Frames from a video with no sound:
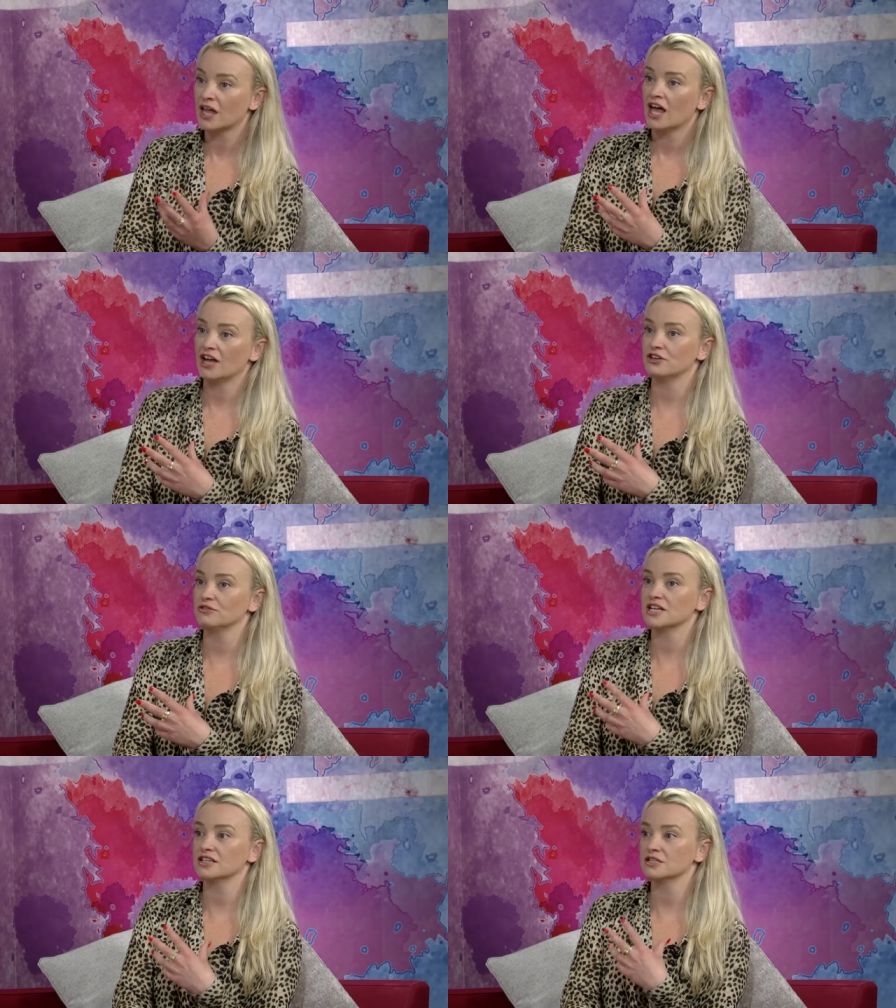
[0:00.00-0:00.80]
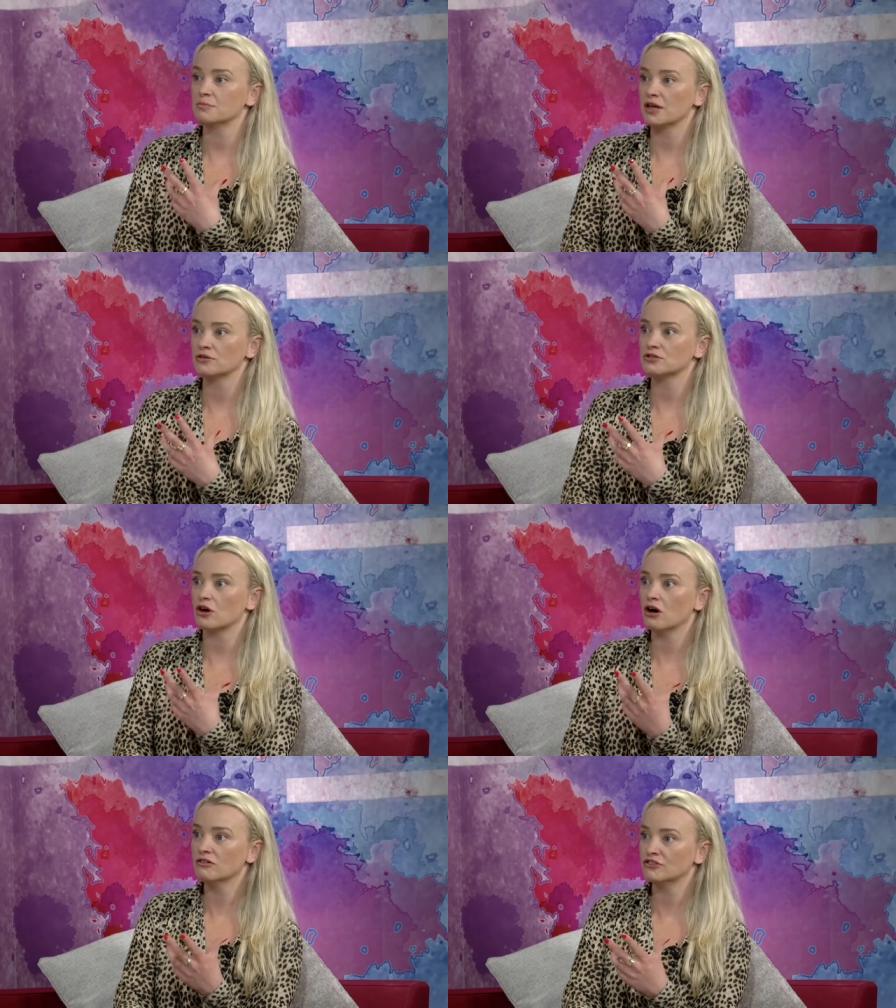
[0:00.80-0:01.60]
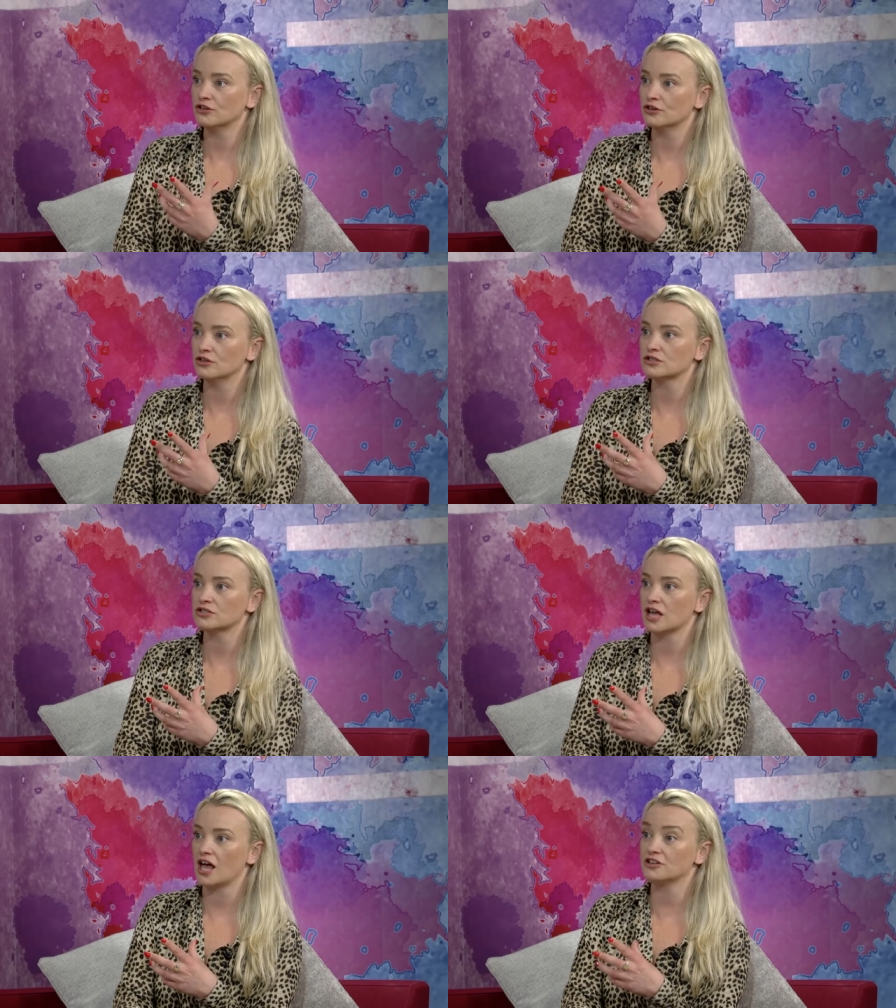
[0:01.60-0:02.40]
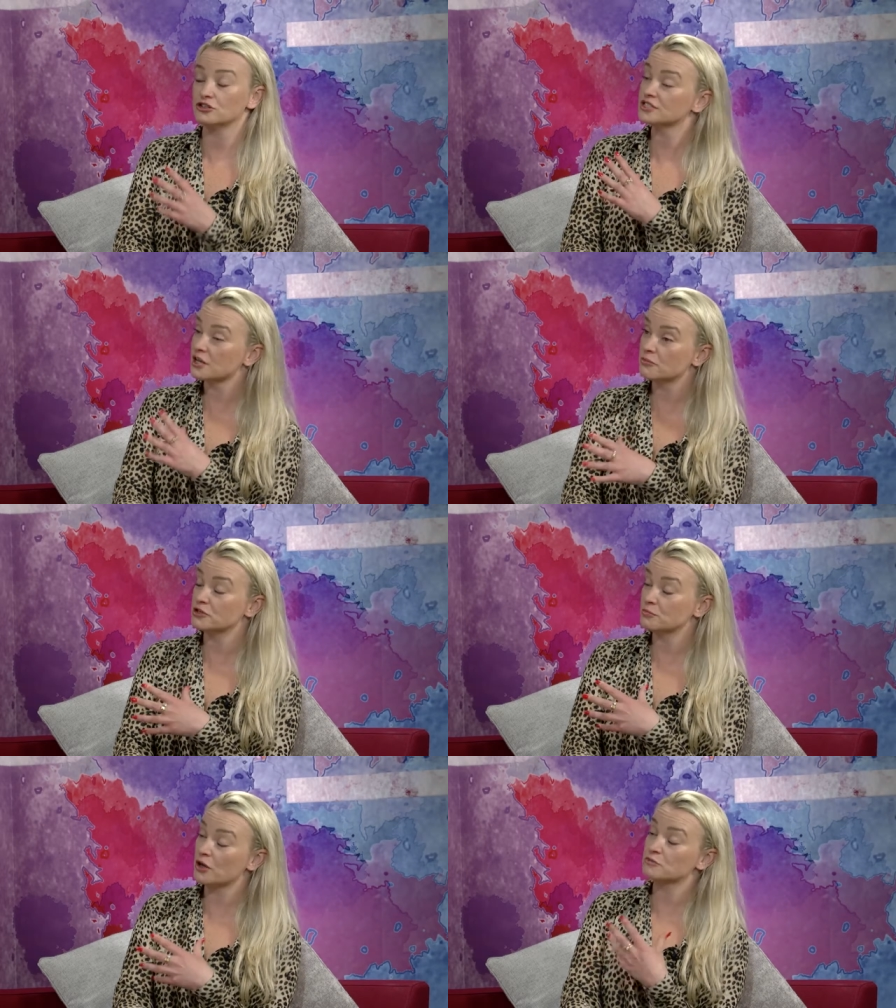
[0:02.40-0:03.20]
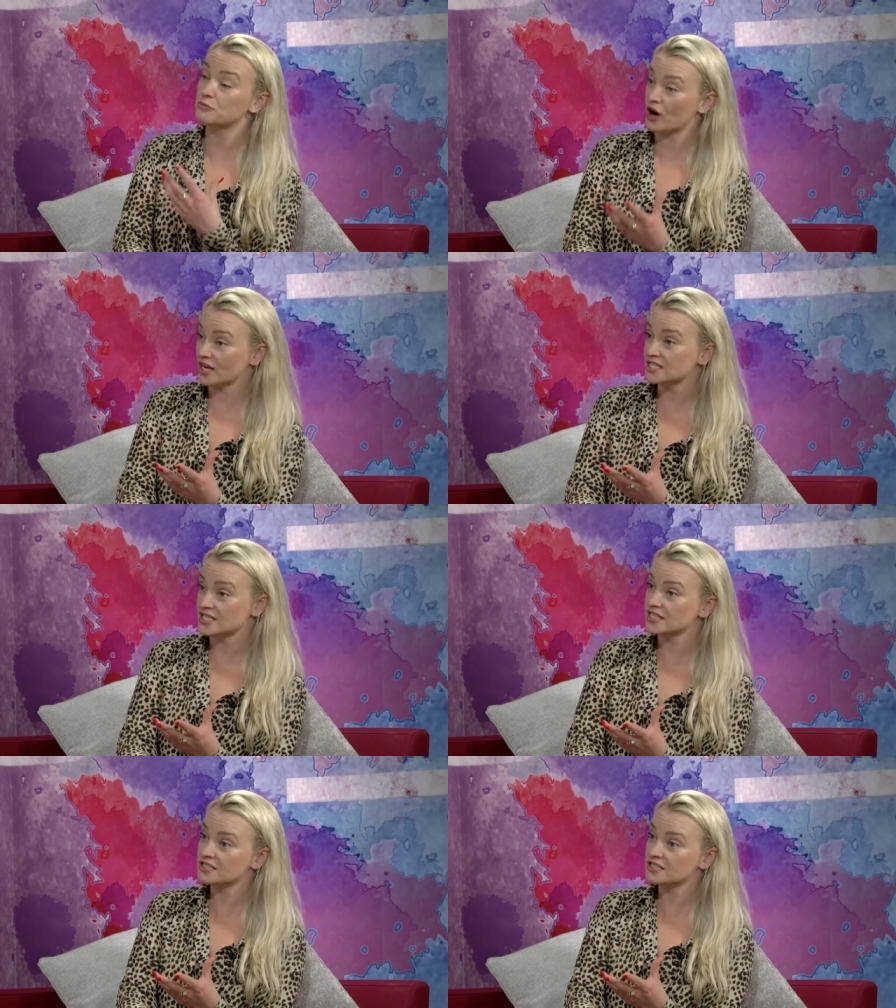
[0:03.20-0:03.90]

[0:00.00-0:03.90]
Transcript: I don't tend to post offers. I do post prices